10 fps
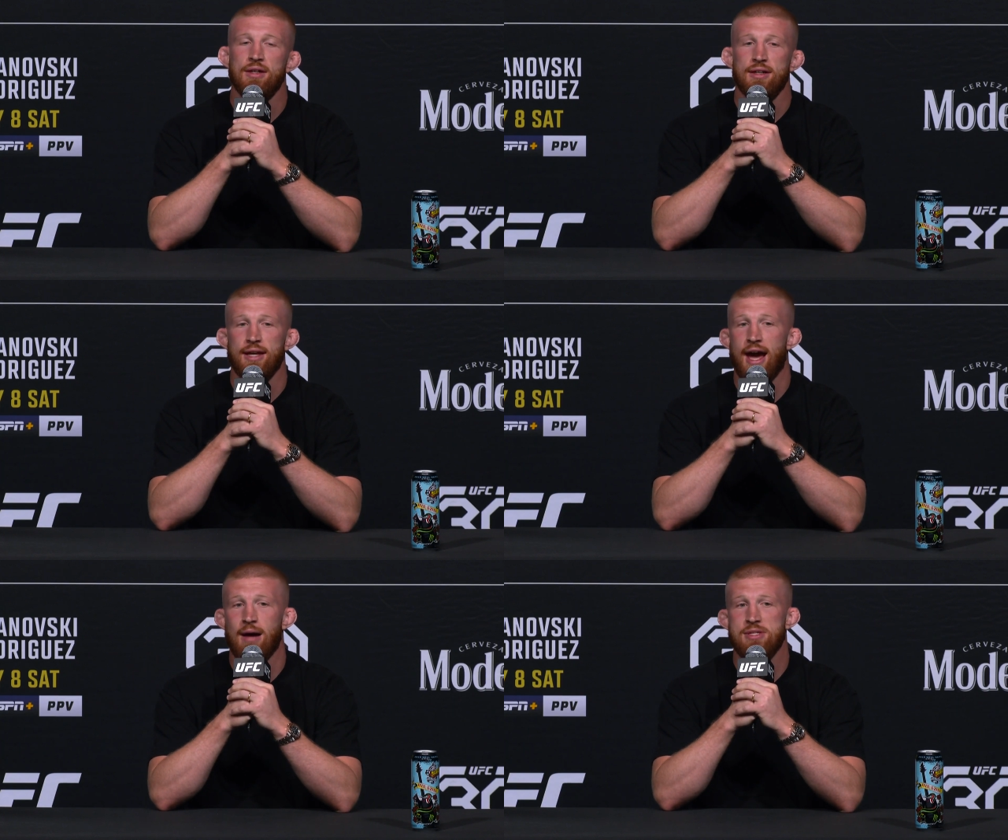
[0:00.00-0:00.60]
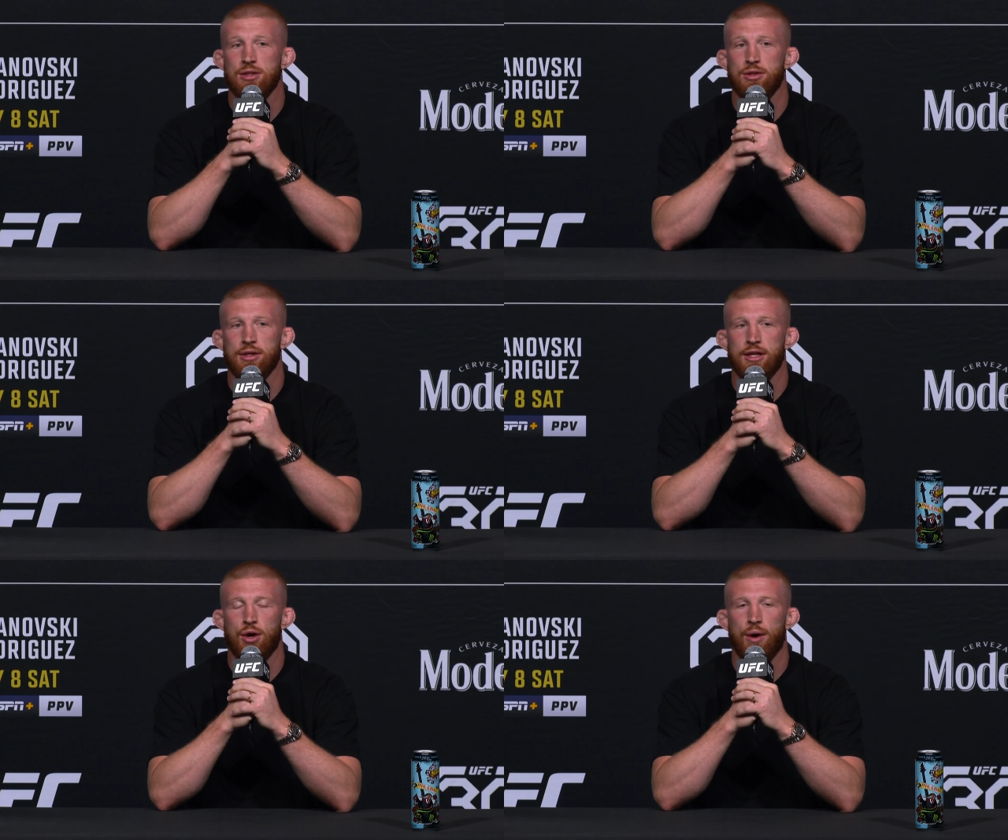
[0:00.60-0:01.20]
Yeah, absolutely.
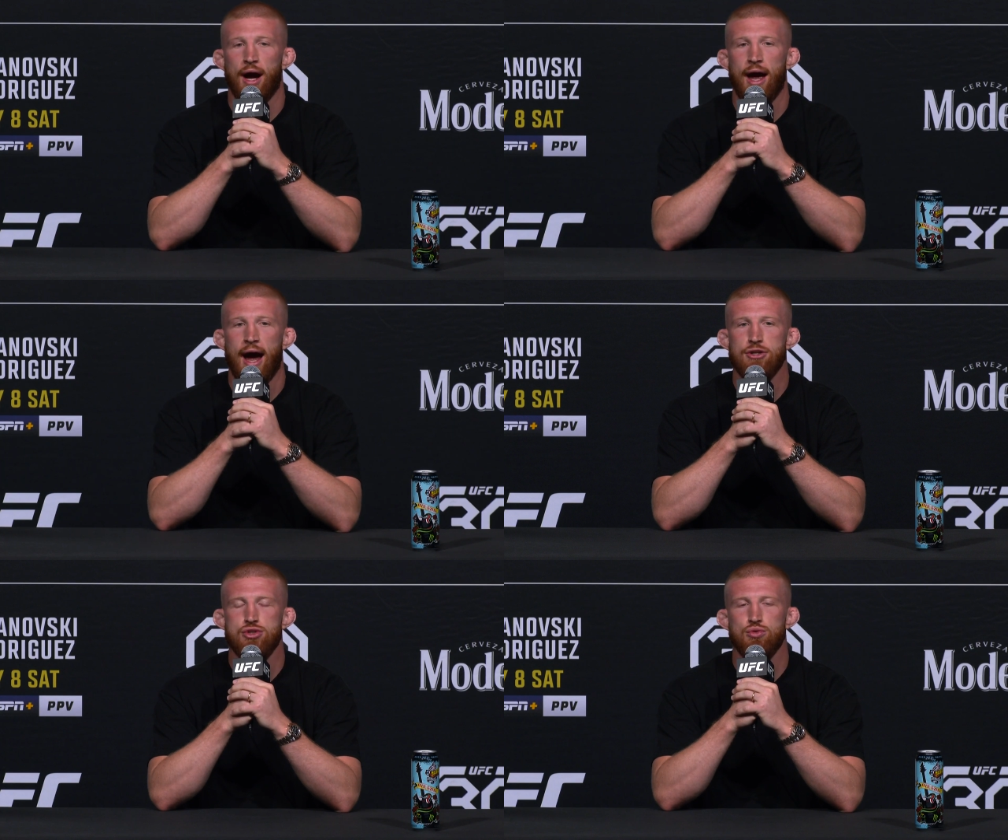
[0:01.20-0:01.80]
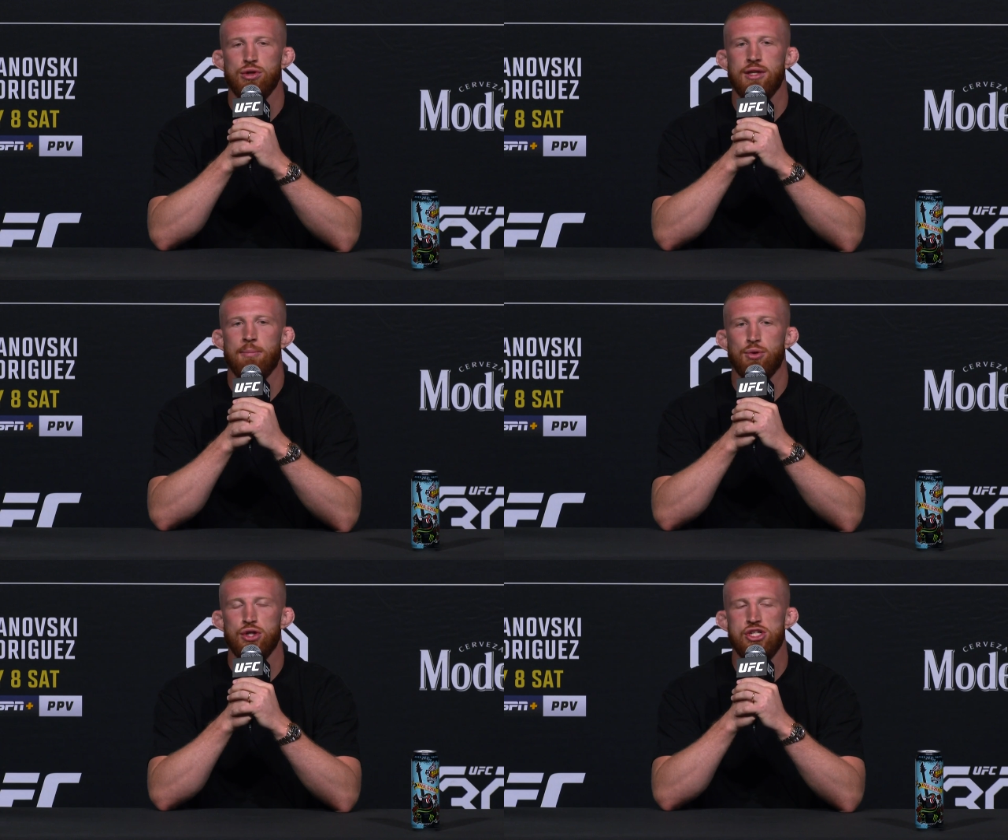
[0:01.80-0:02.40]
You know, I just really
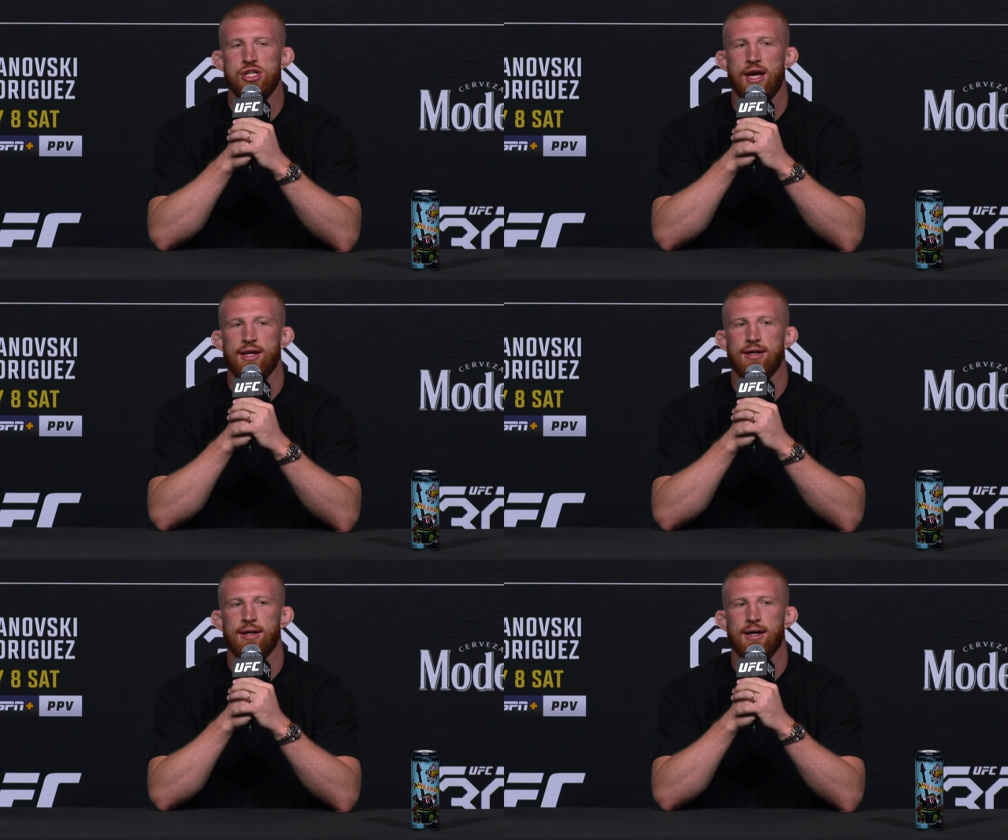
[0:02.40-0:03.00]
appreciate